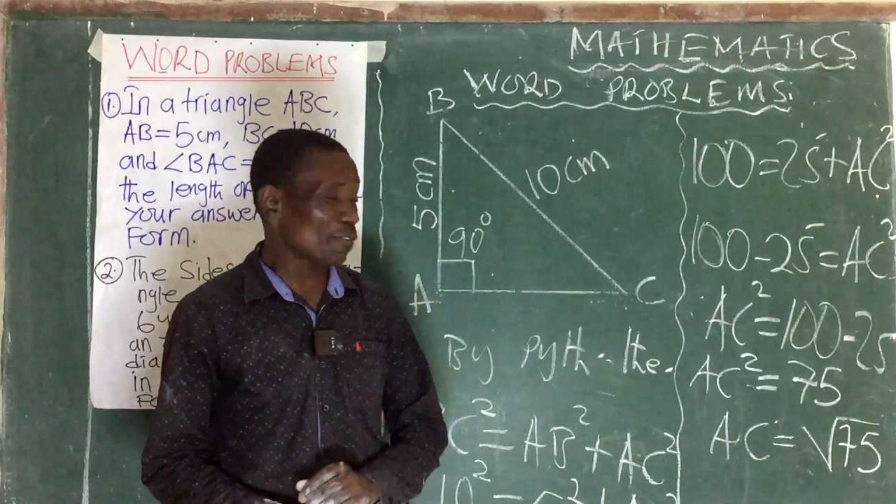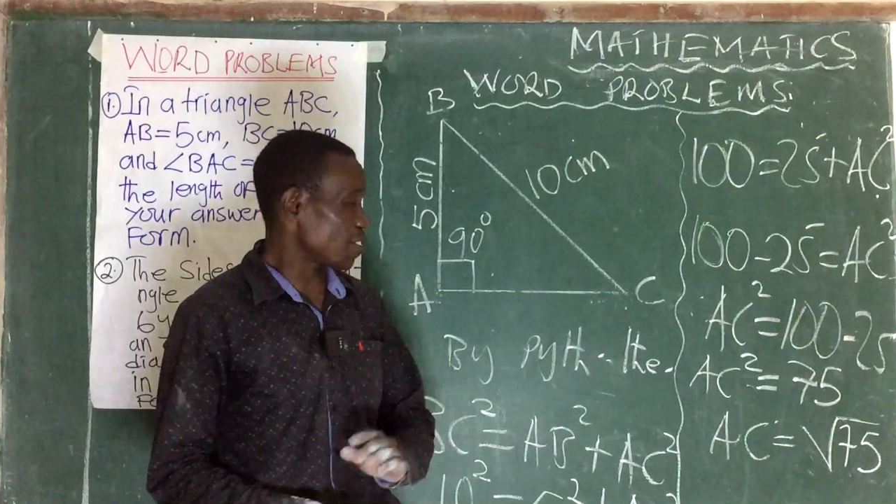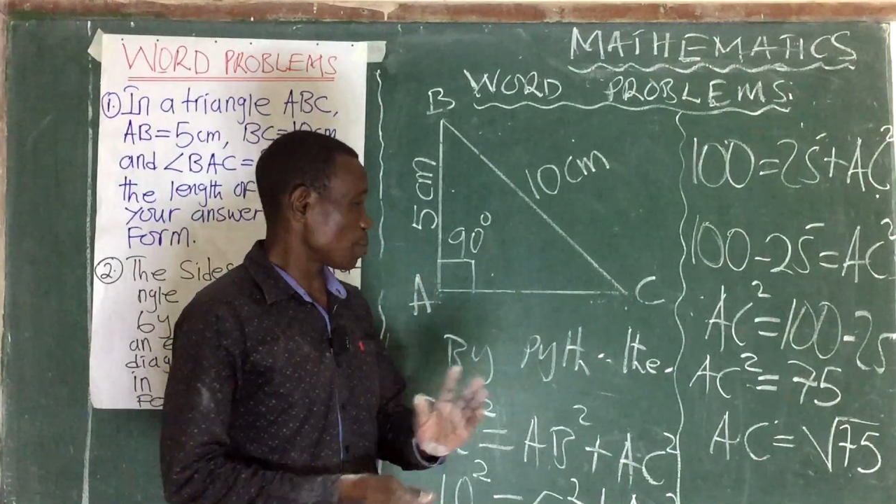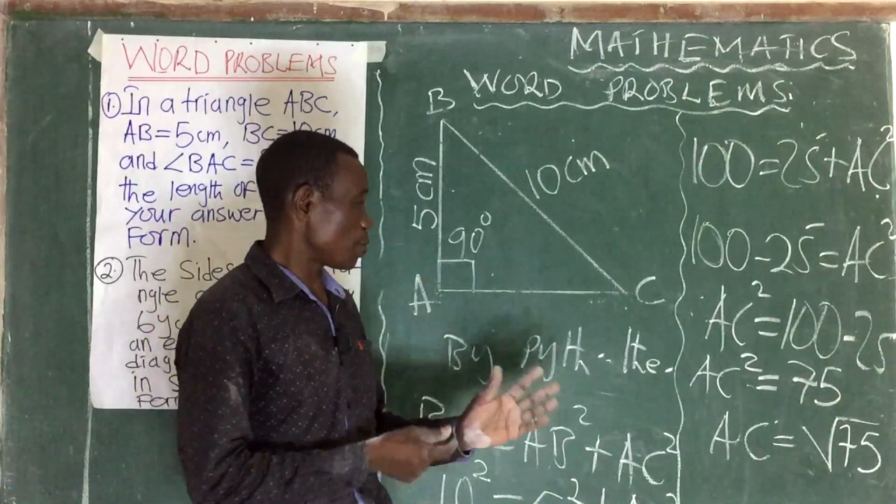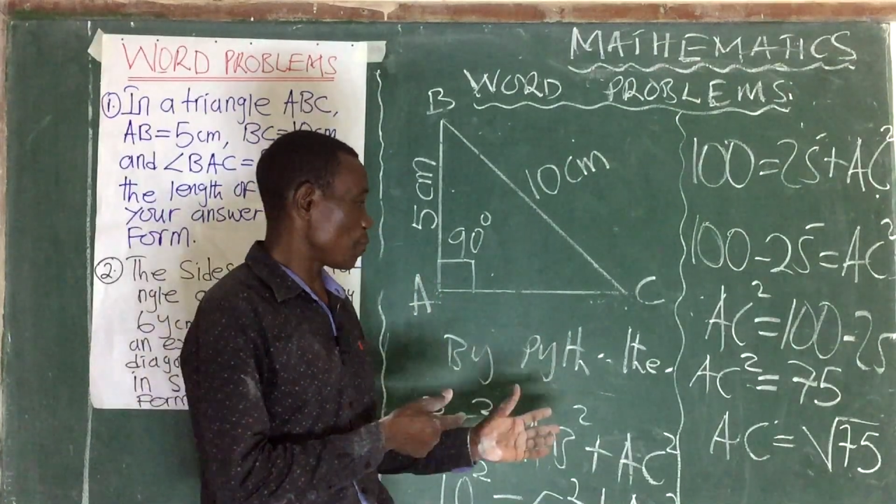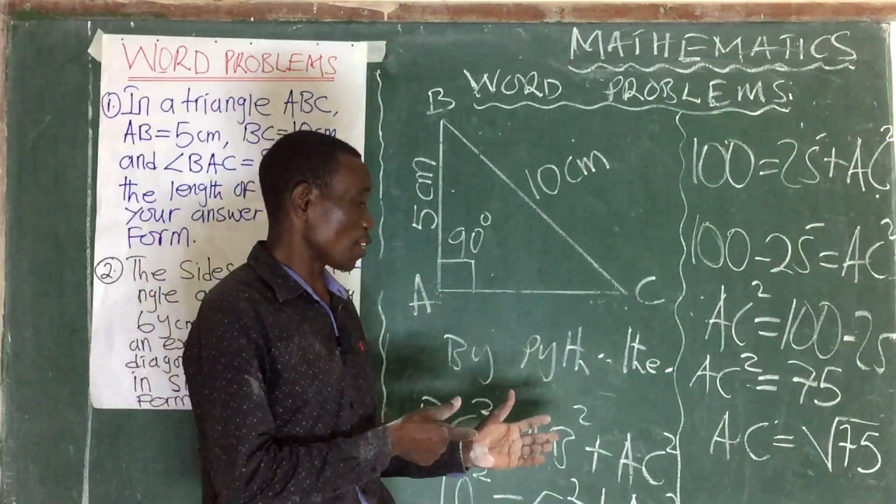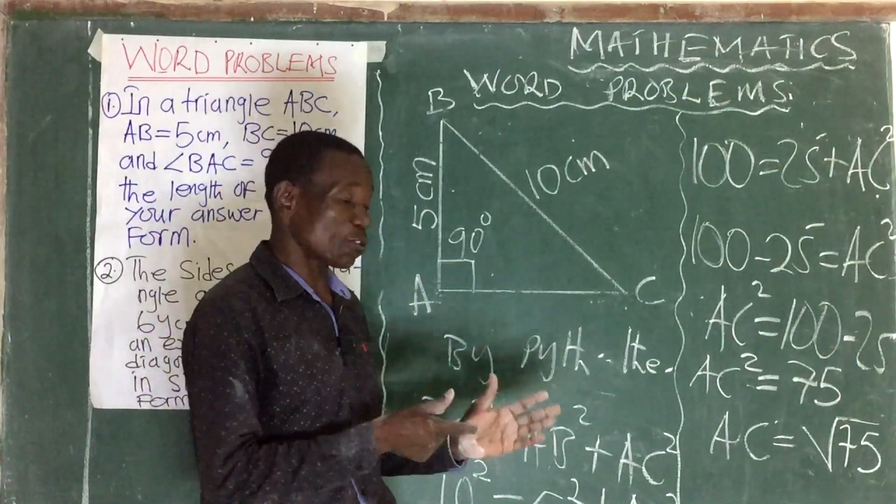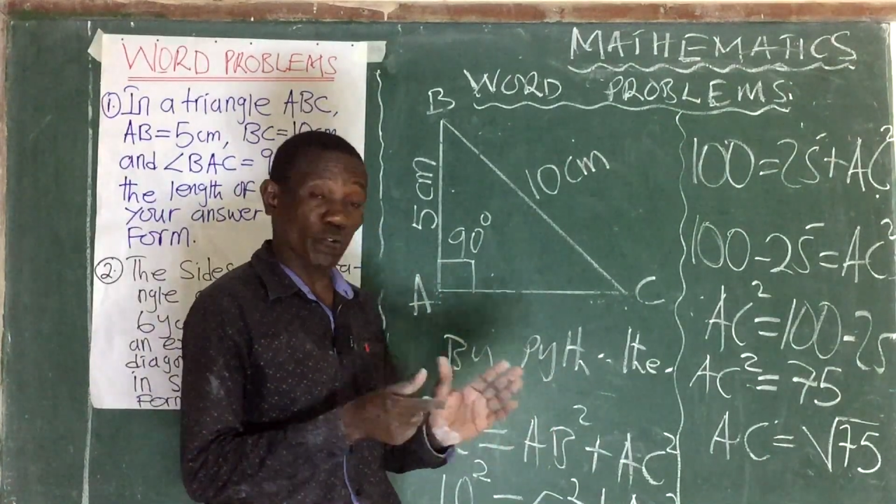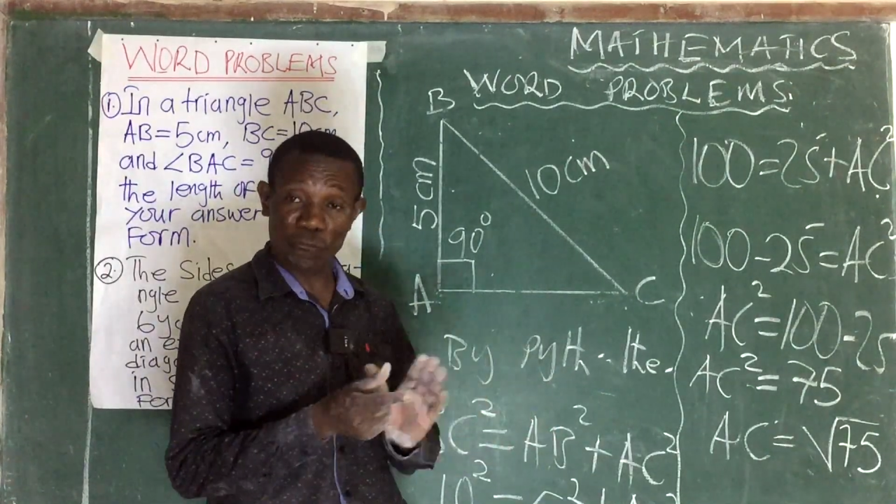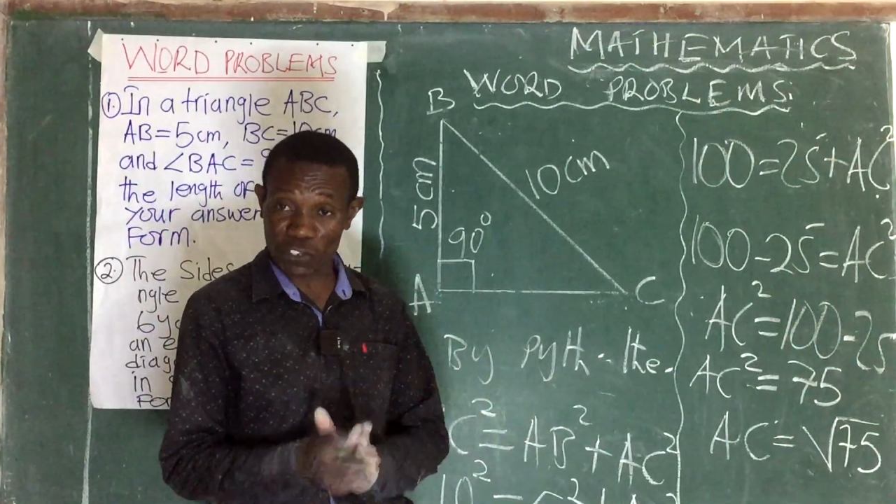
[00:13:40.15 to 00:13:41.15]
the
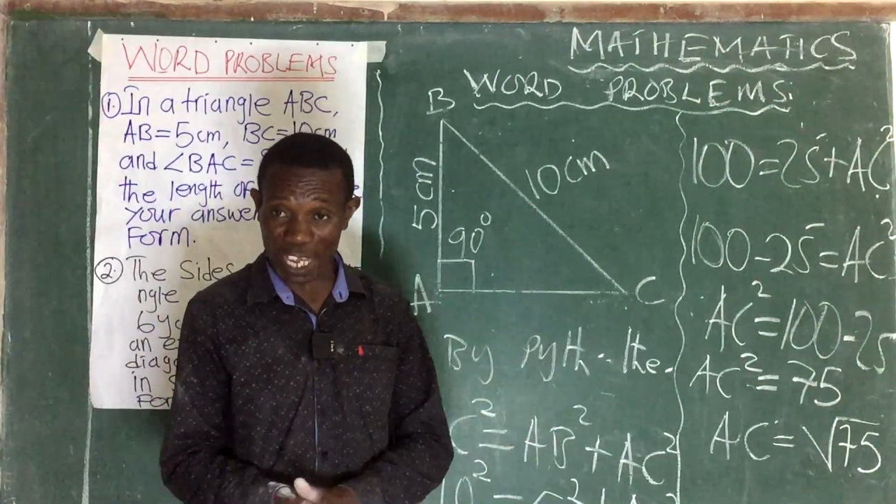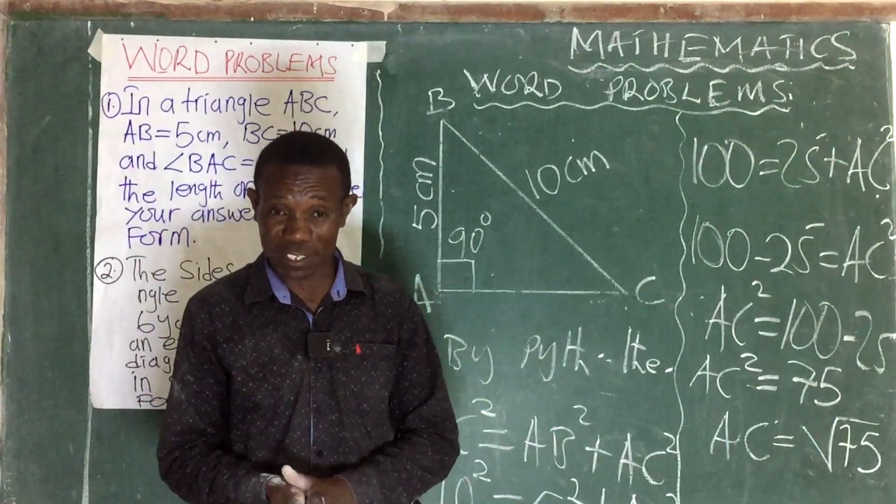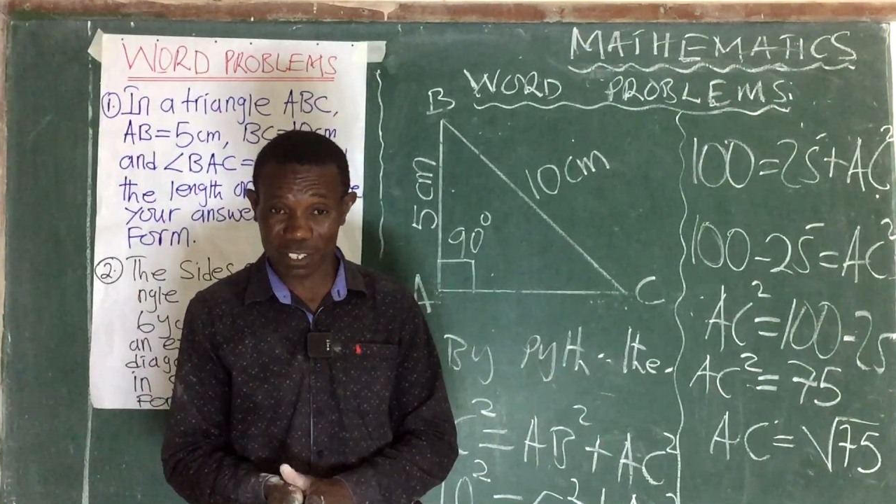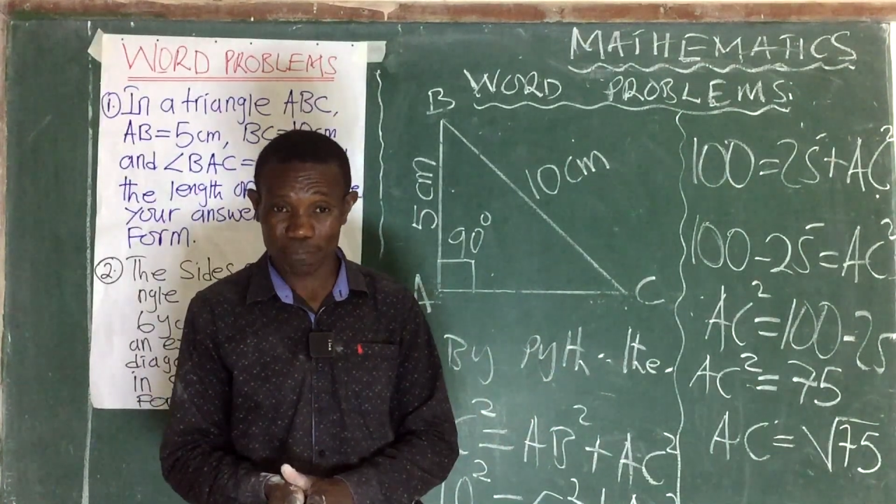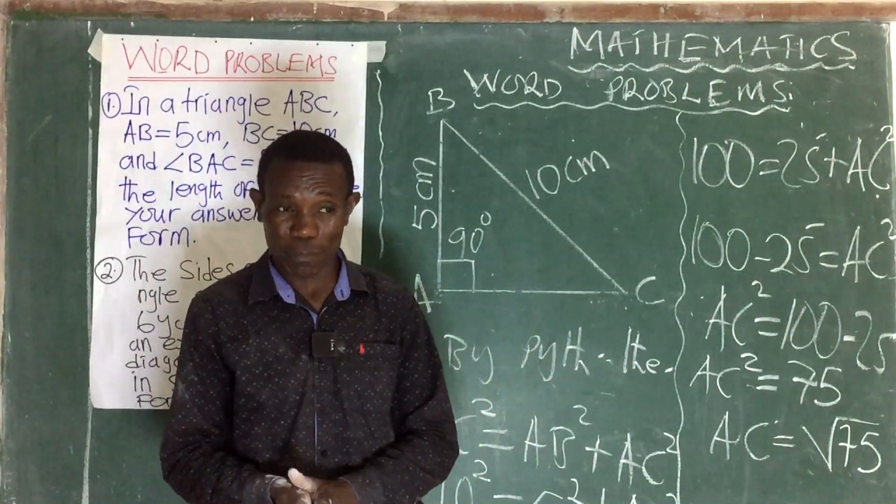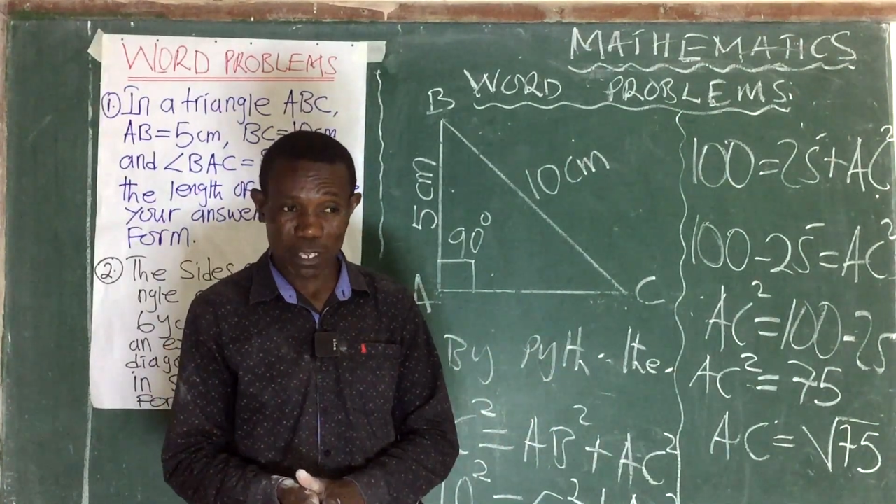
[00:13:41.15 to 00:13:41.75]
simplification of surds.